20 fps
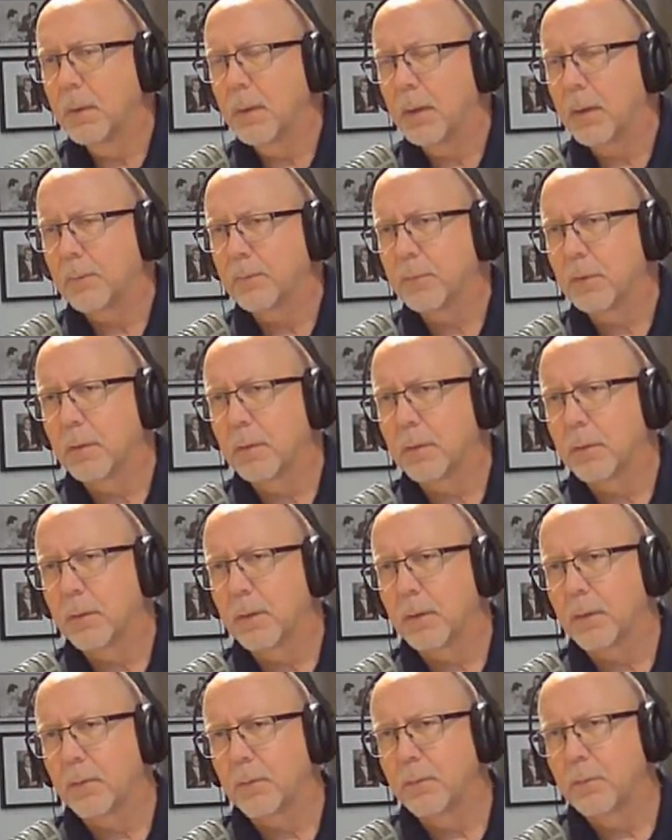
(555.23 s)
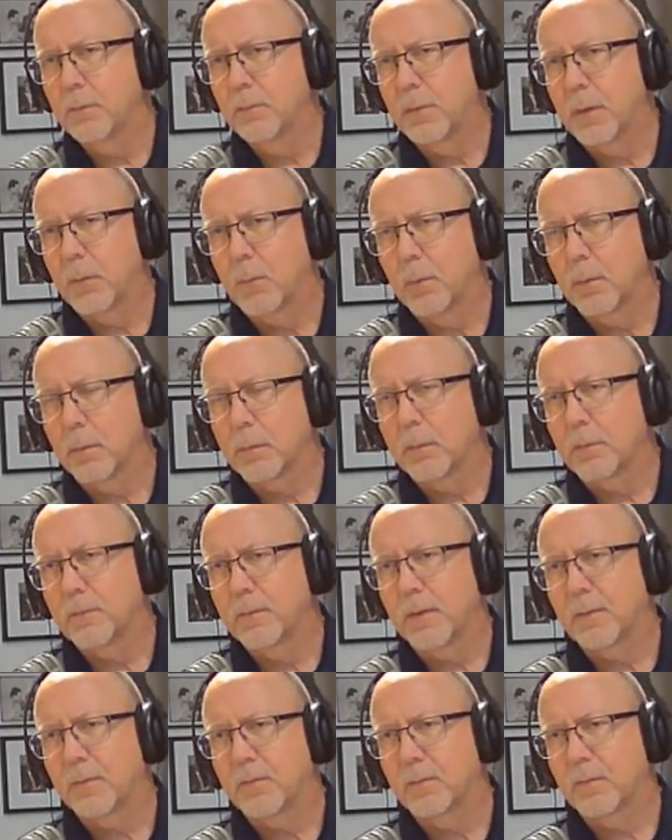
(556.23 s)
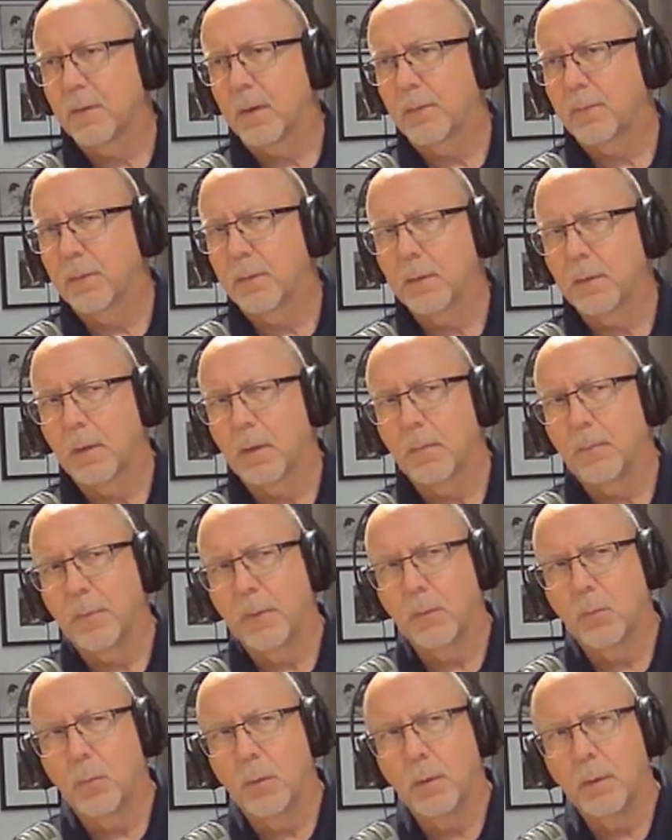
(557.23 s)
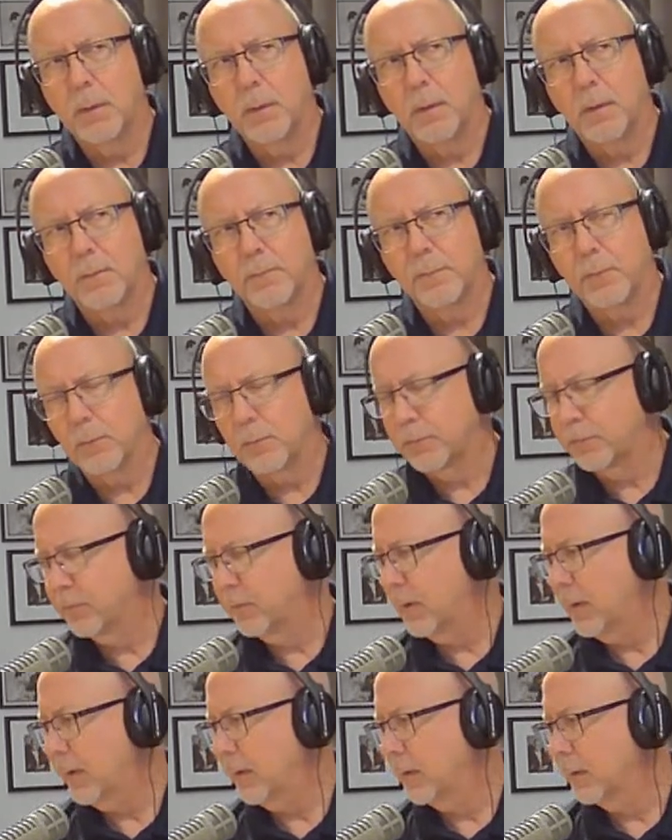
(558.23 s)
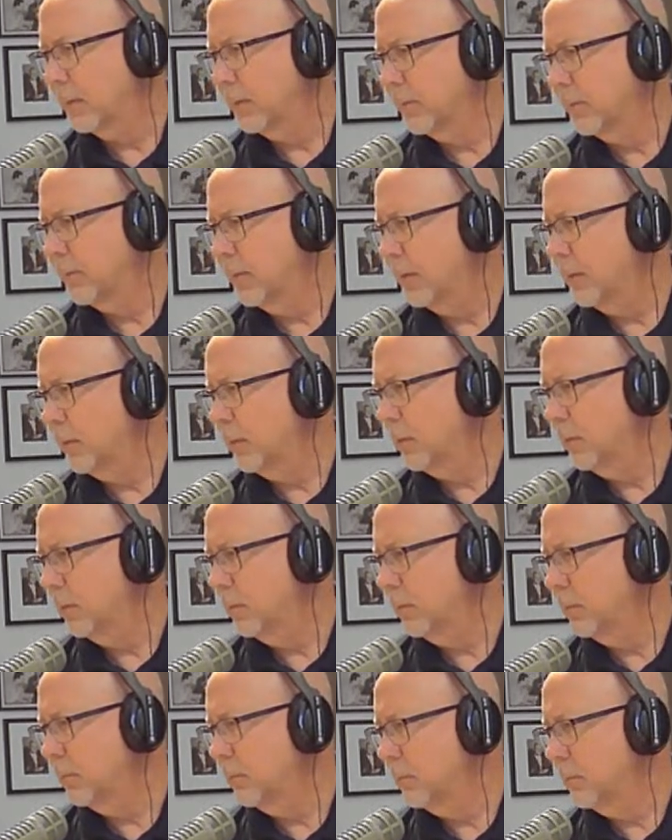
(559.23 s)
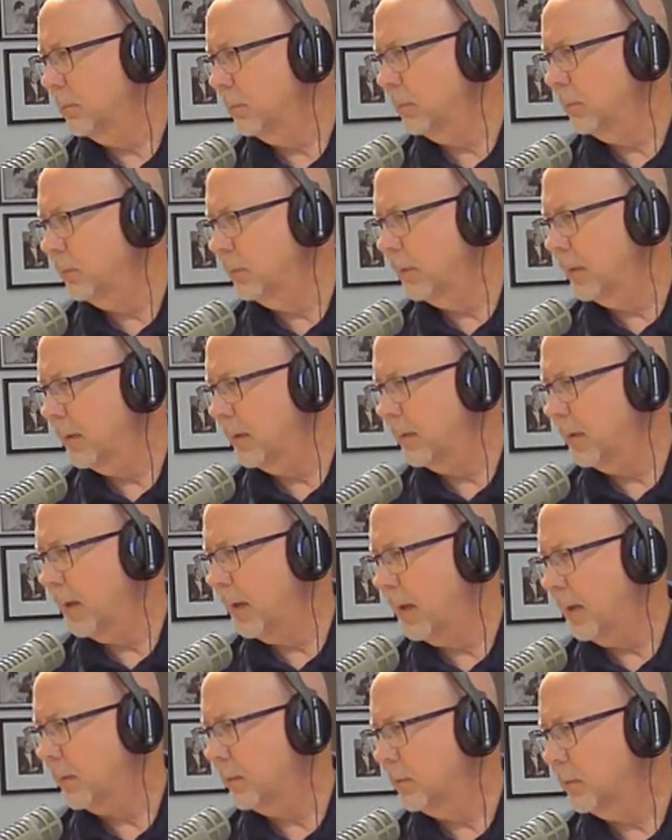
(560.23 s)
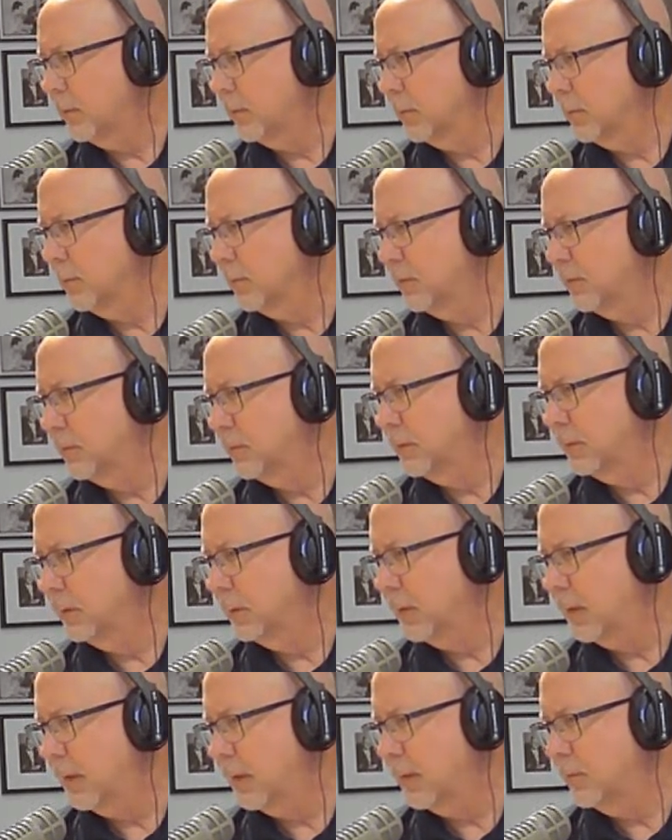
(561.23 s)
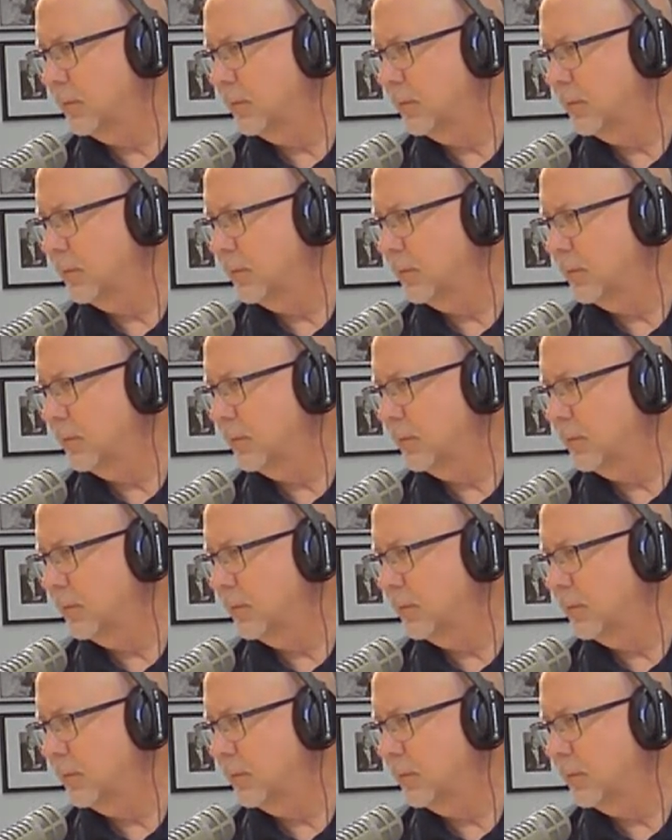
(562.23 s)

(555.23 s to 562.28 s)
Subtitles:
Yeah, I was going to use that word because that's, I think, a big one of your style is that you let actors, you kind